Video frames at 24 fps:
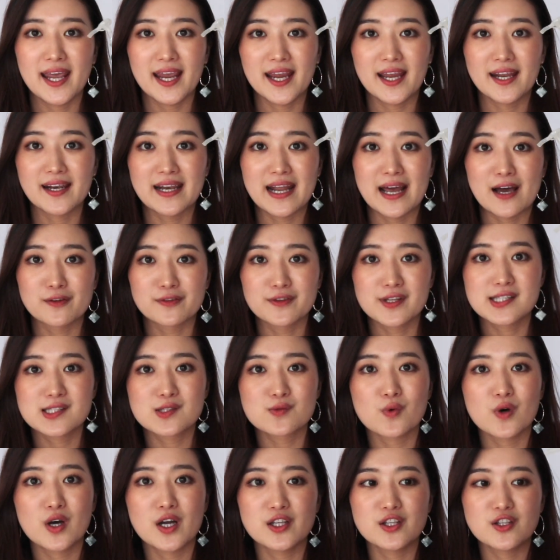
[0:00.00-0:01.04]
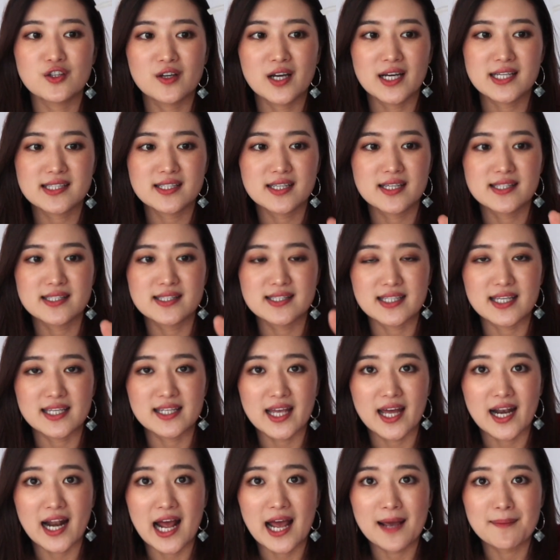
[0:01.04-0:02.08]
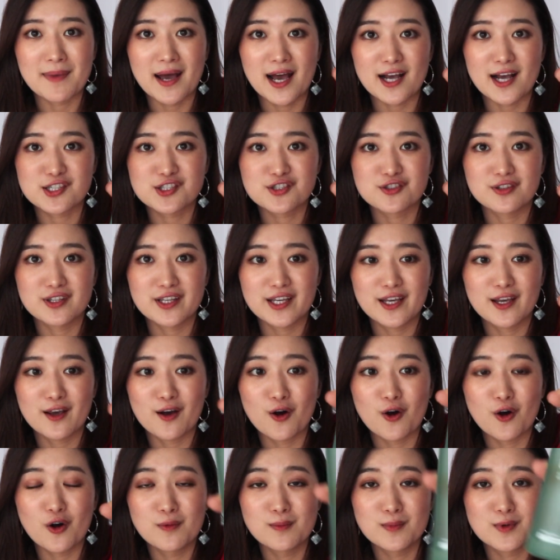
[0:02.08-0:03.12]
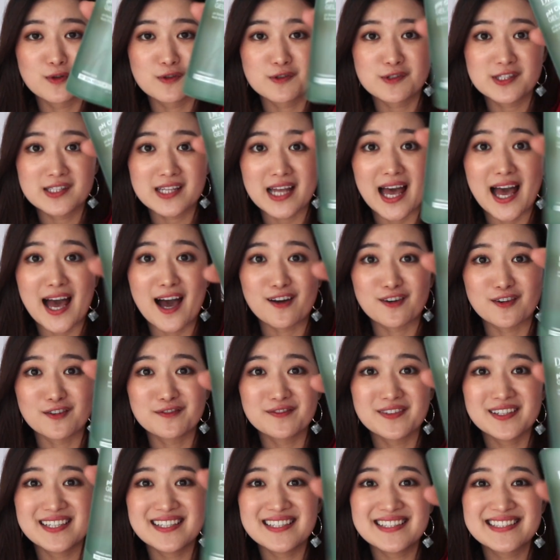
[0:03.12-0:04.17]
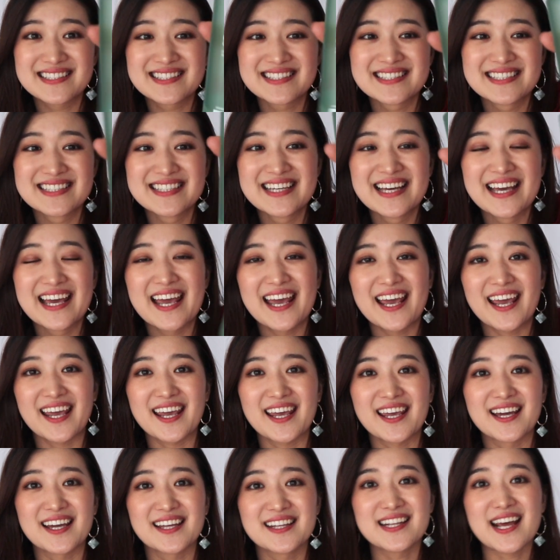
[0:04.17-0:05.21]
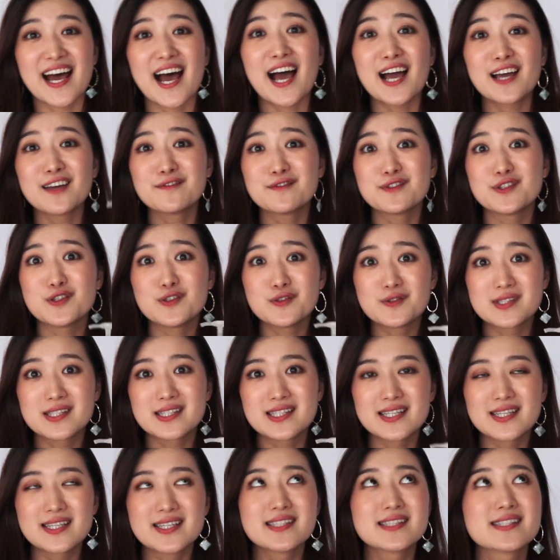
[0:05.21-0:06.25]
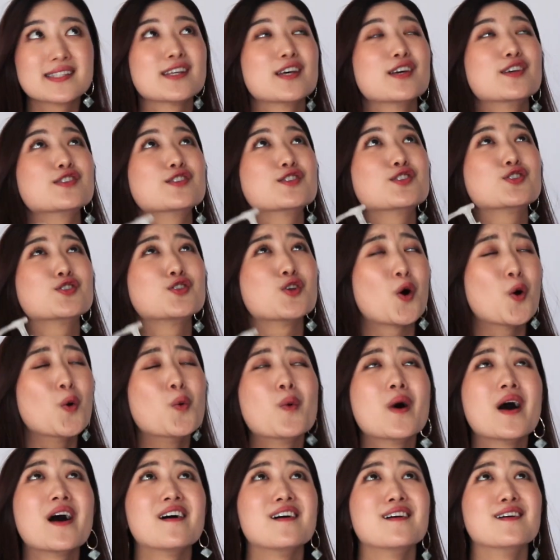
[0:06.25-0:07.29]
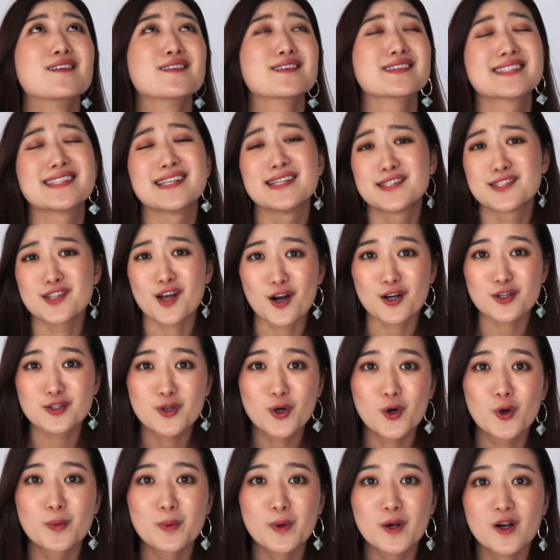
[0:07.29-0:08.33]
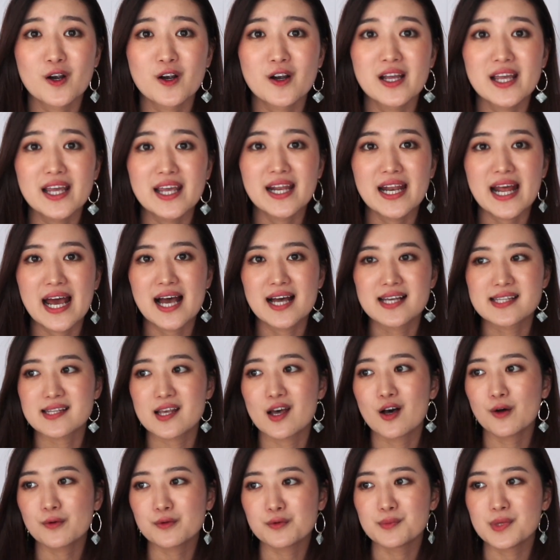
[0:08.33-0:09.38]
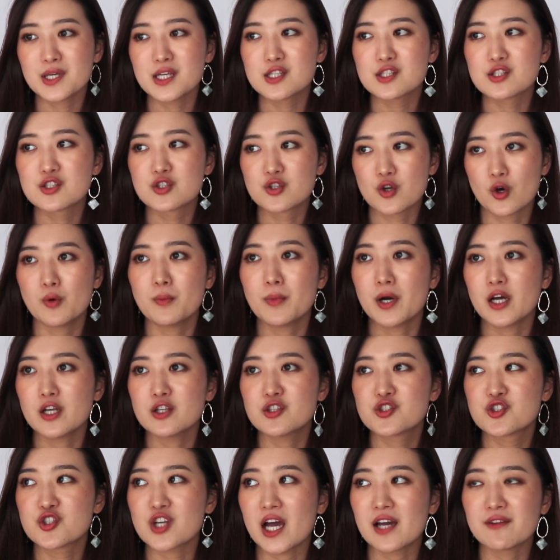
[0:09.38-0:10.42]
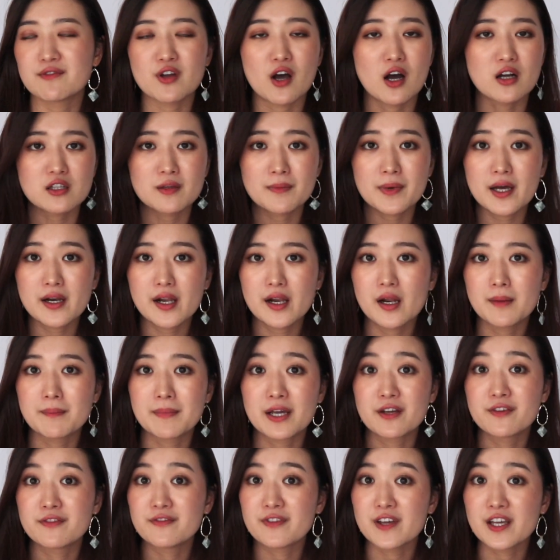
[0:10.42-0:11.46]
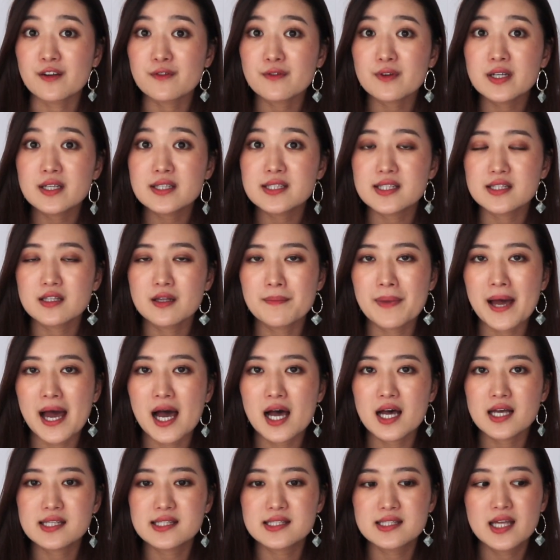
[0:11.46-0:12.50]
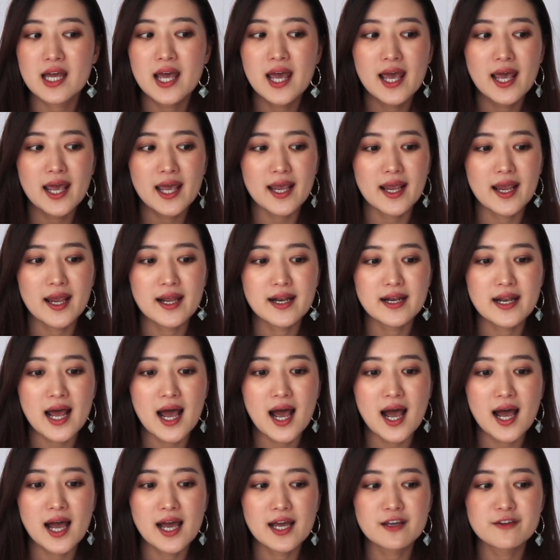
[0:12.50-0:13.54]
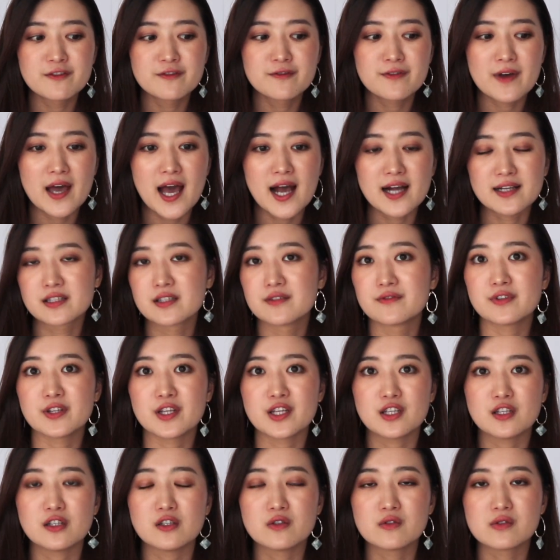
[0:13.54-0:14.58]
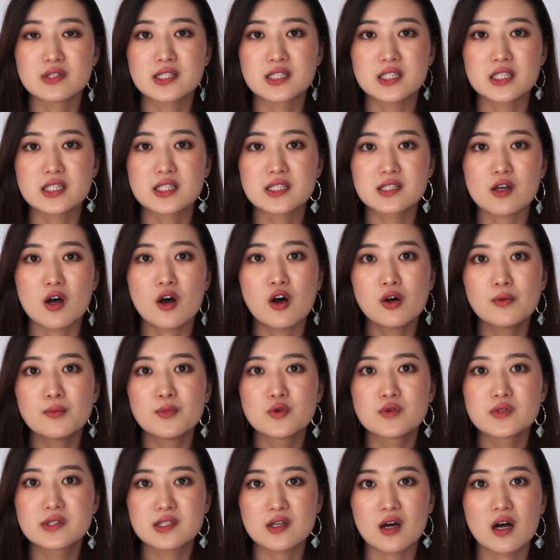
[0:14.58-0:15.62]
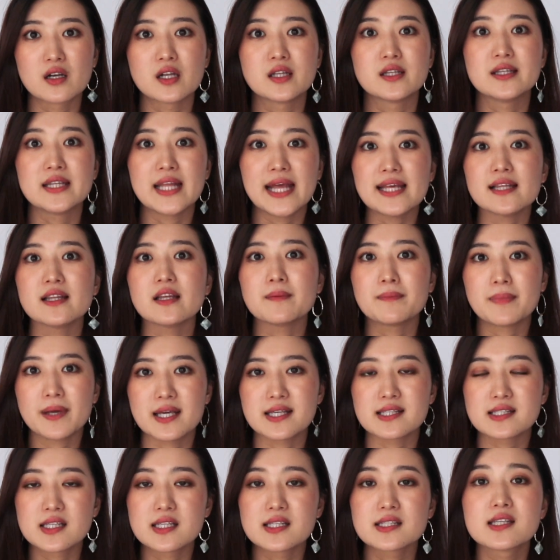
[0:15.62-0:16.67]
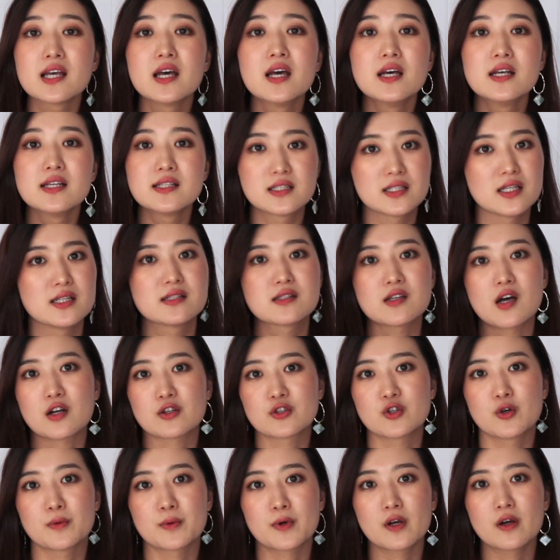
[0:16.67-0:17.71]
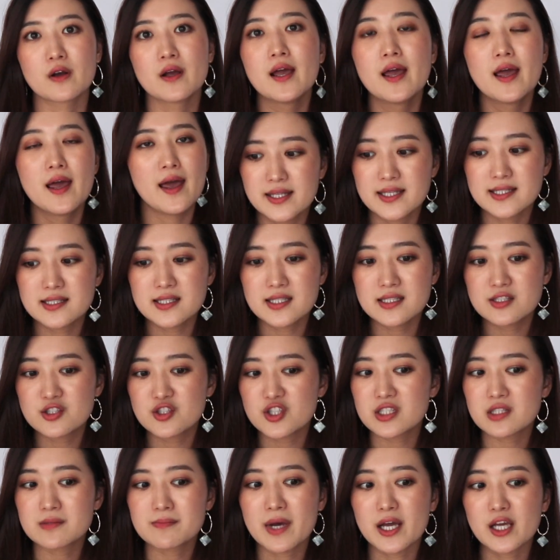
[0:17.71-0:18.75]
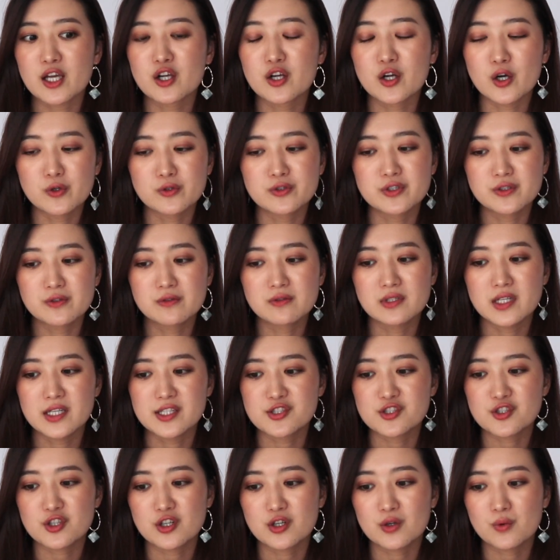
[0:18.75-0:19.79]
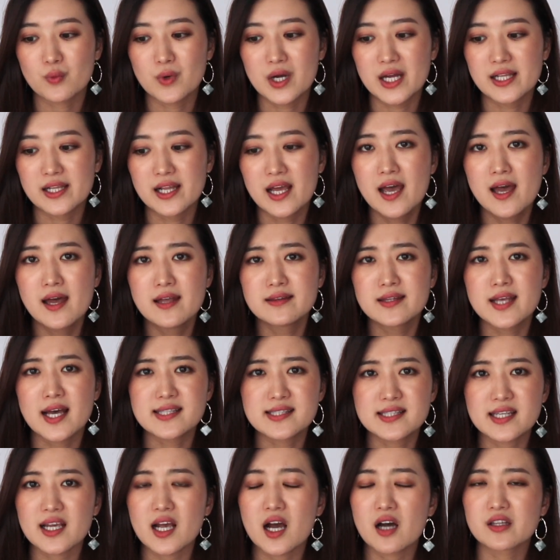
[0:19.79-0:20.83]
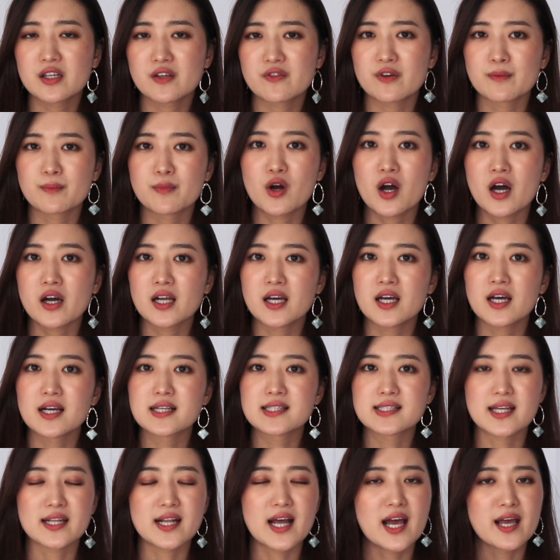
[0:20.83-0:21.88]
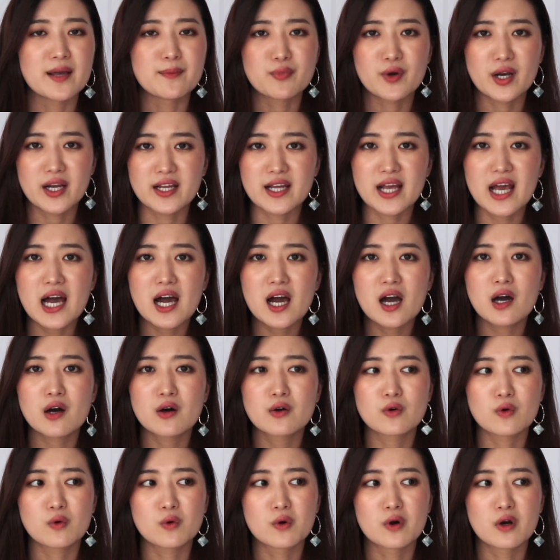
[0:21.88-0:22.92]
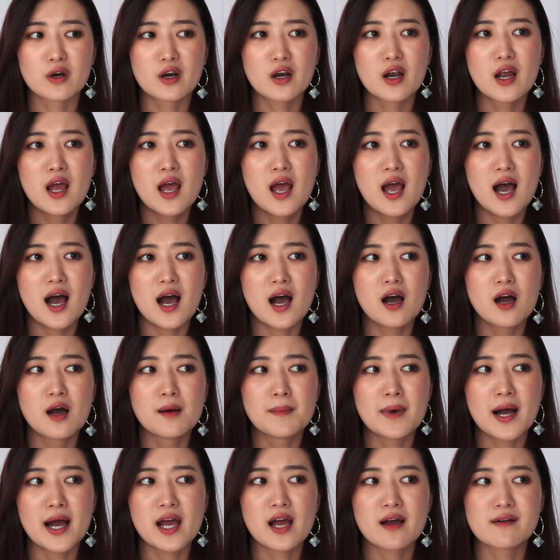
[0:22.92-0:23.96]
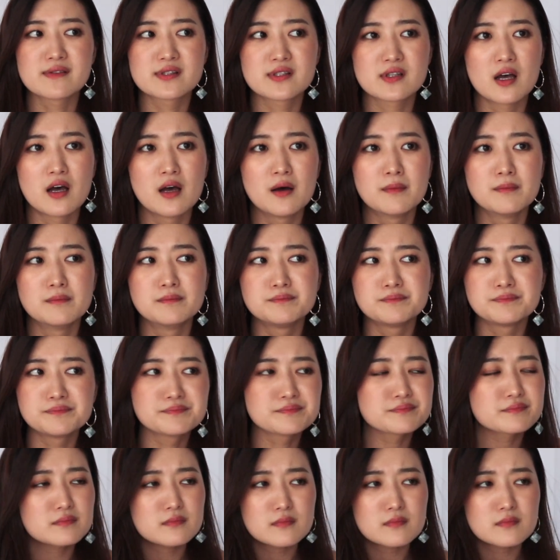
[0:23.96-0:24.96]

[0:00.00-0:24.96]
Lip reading: And now this one, you guys can see that I'm actually almost out of it. And I've used this so well since October. It has helped me so much. I've talked about it in my favorites in the past, and I've actively used this almost on a daily basis since October. This is just my go-to cleanser when testing out different products and I break out, or I have some